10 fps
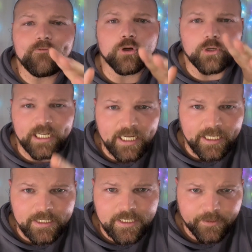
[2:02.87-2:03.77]
of your
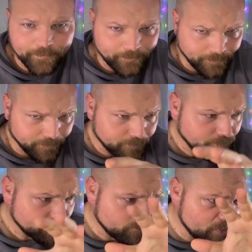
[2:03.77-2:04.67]
needs
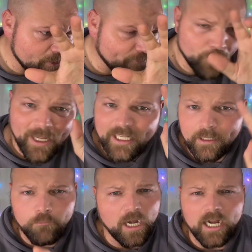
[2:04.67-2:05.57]
for
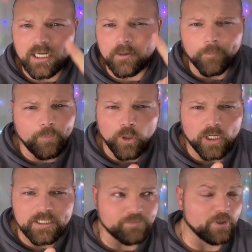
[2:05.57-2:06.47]
making manga,
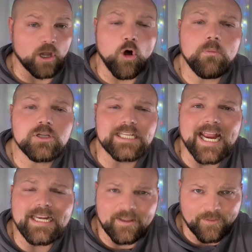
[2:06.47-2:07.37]
books, but almost
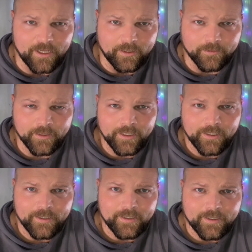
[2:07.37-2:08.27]
anything.
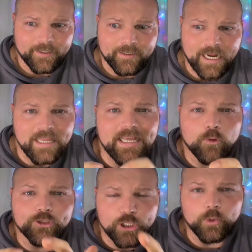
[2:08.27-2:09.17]
And
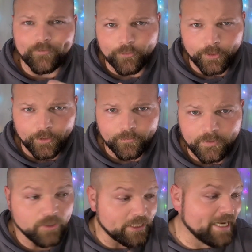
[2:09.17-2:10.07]
they'll do it for you.
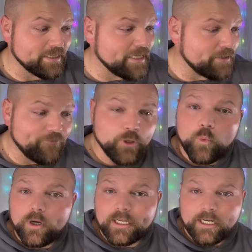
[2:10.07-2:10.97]
They'll, heck, they, if you
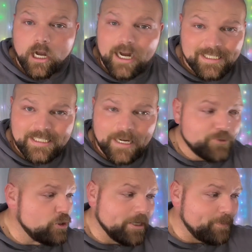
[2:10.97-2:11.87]
want a
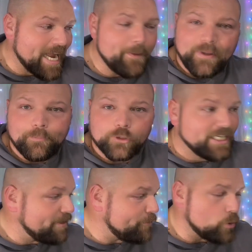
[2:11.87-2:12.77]
concept, you could pay people to
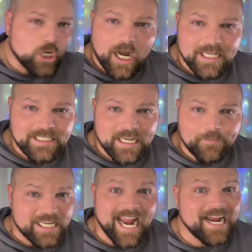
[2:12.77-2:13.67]
give you
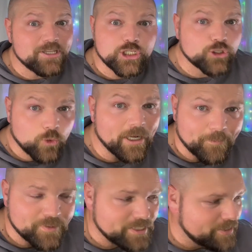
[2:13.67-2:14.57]
concepts and
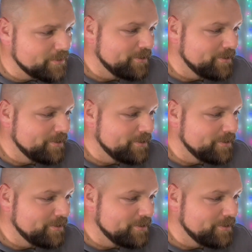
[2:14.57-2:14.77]
scripts.